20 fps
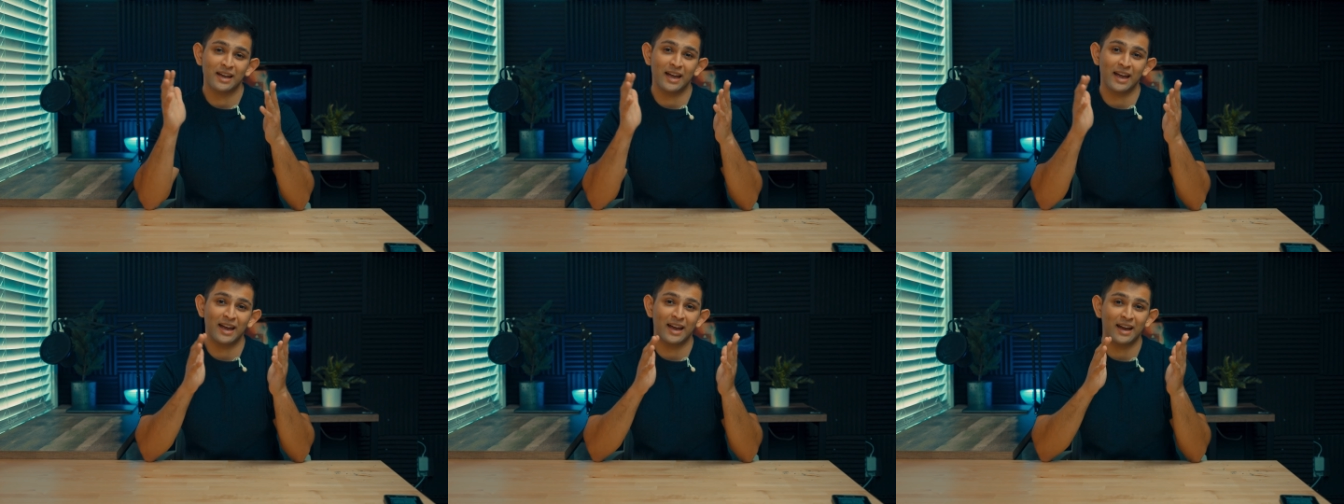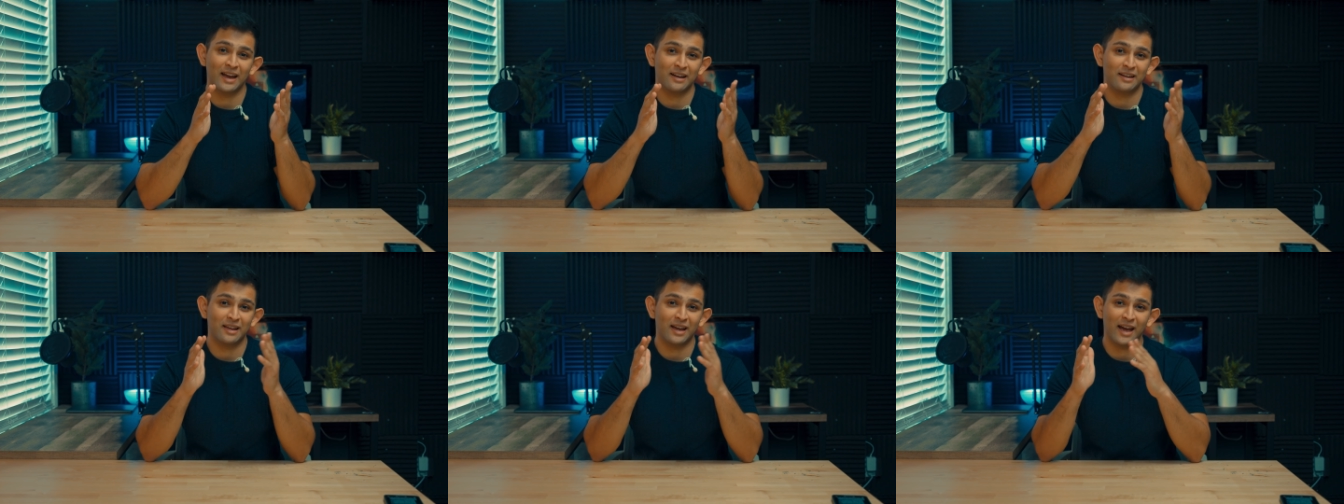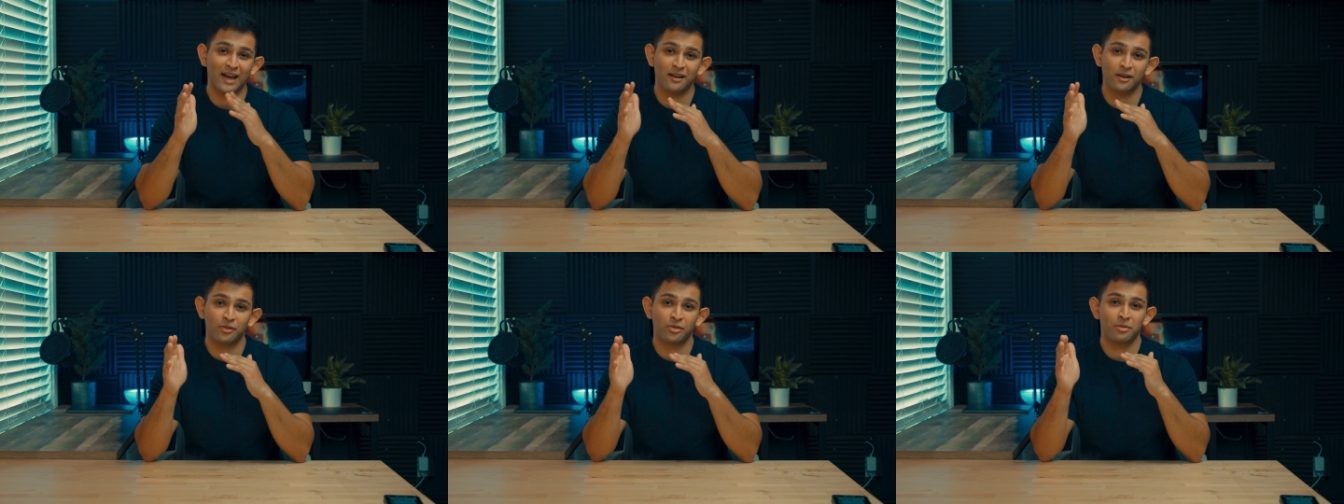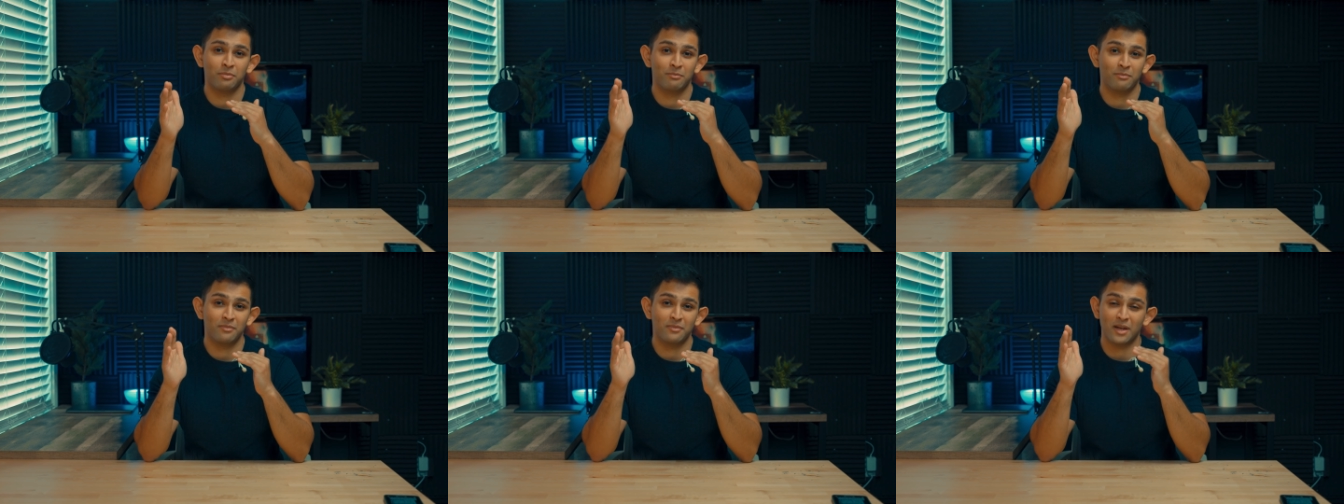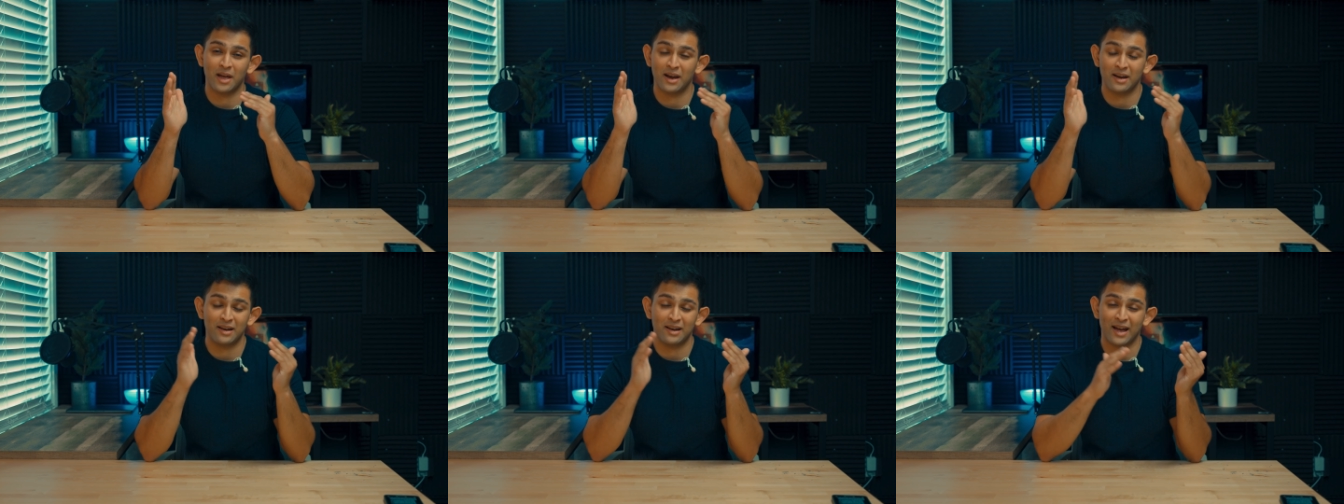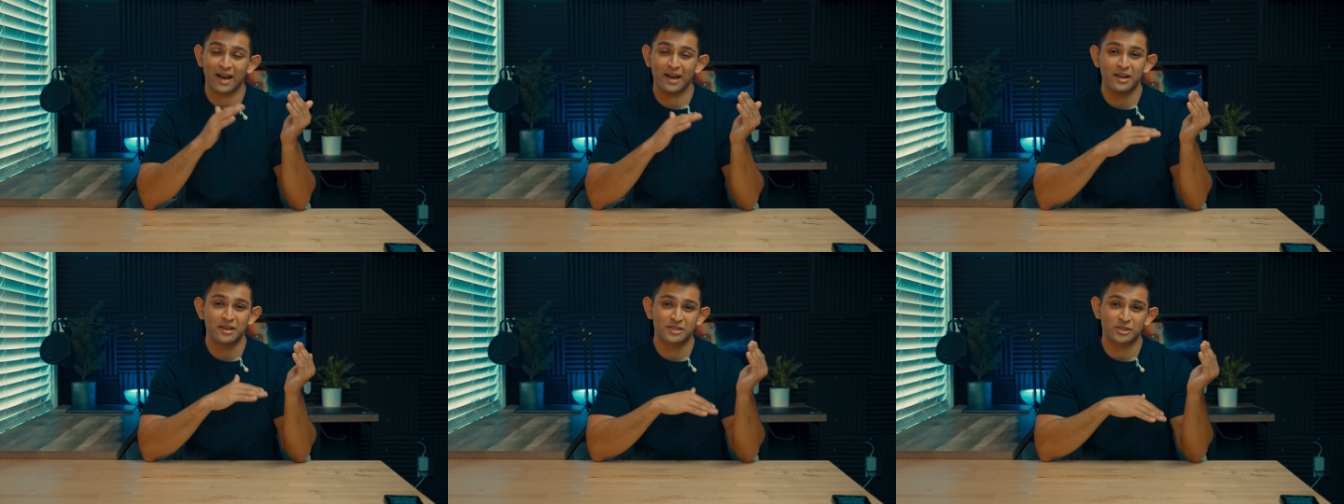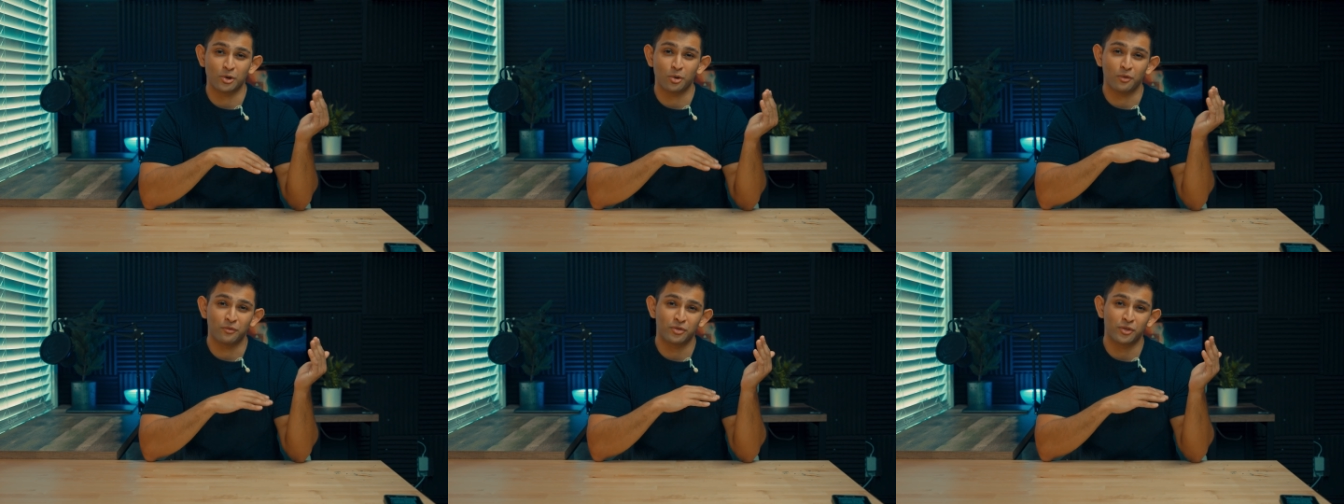and at an
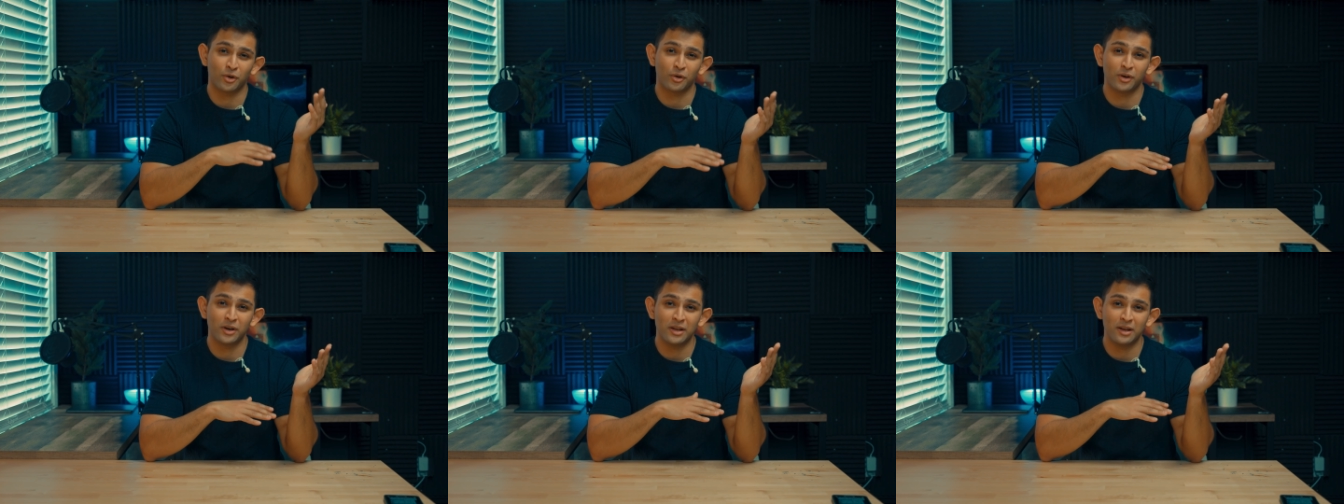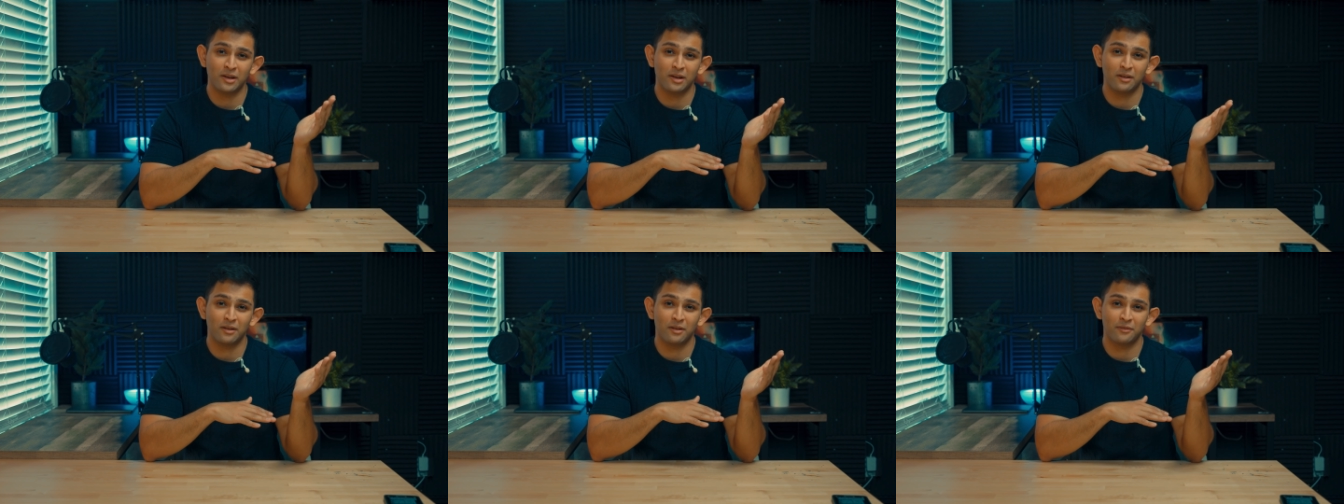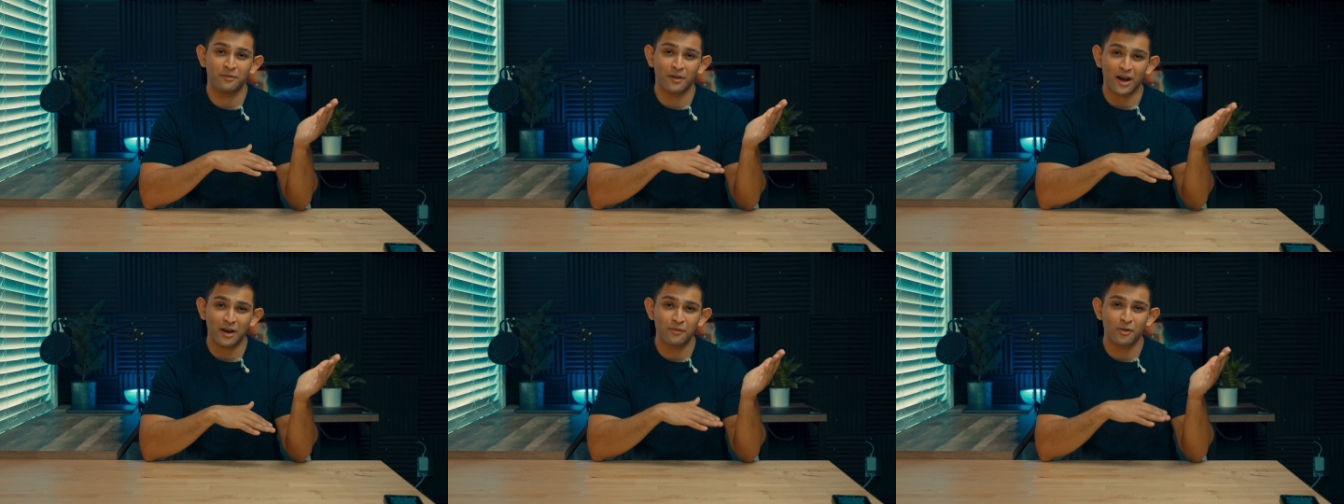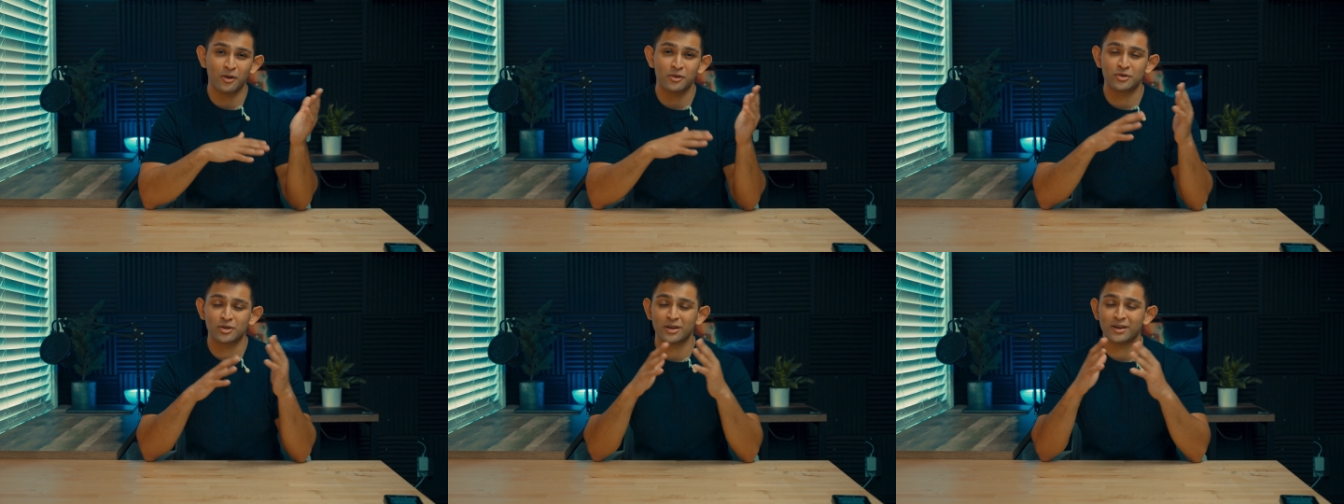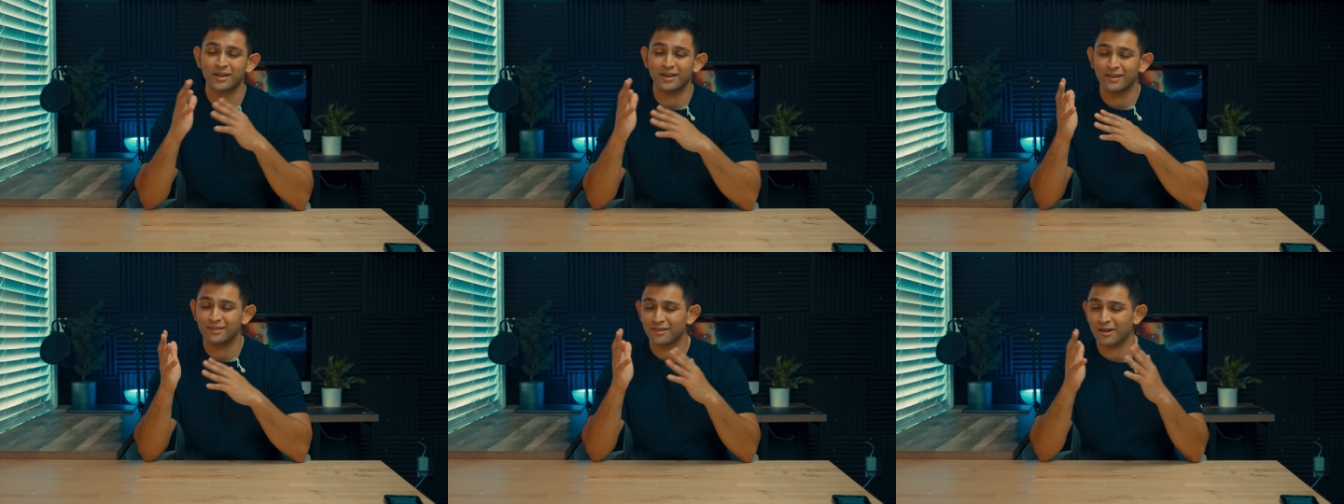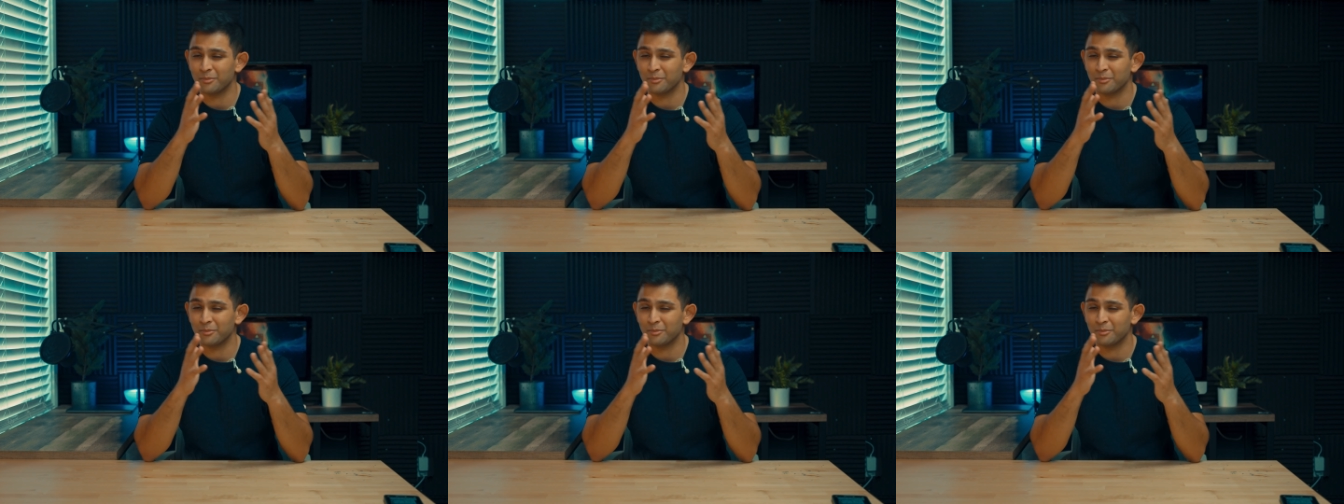ISO of 500,